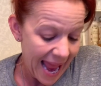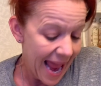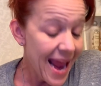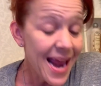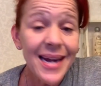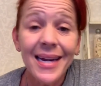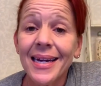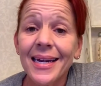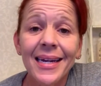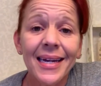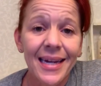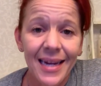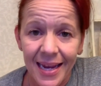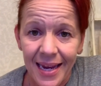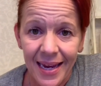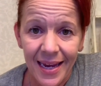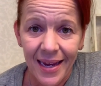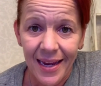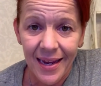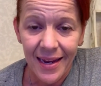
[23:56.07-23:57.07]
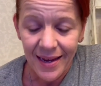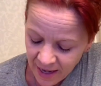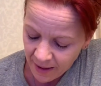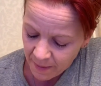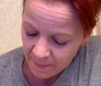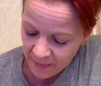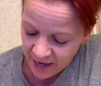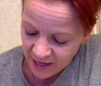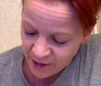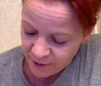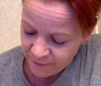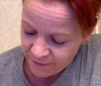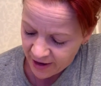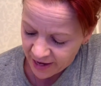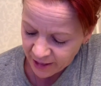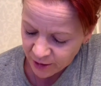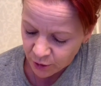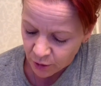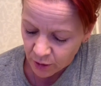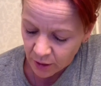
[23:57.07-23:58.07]
any makeup
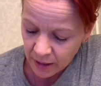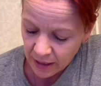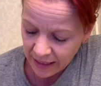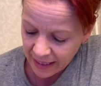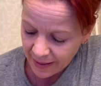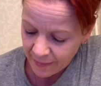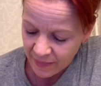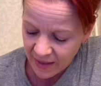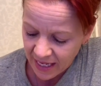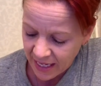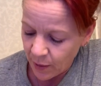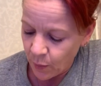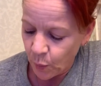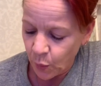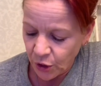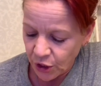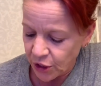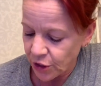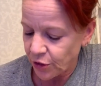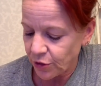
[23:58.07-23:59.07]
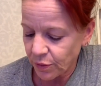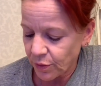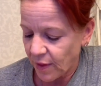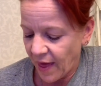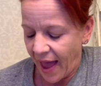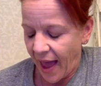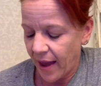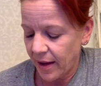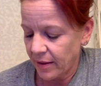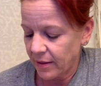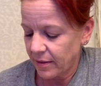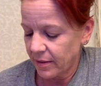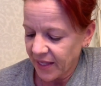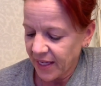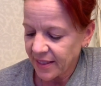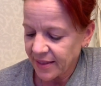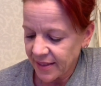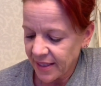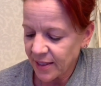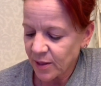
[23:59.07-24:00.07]
manufacturer claim that it wouldn't do that?
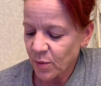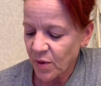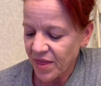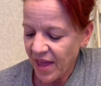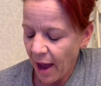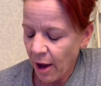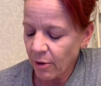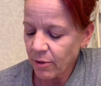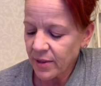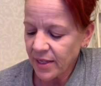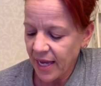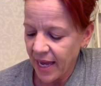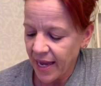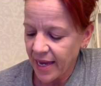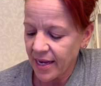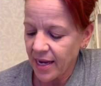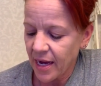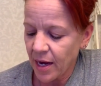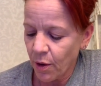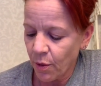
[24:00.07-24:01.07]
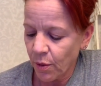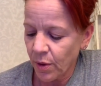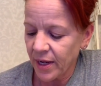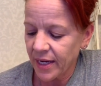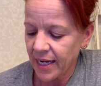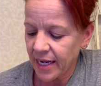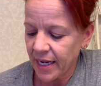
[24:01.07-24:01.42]
It says without caking or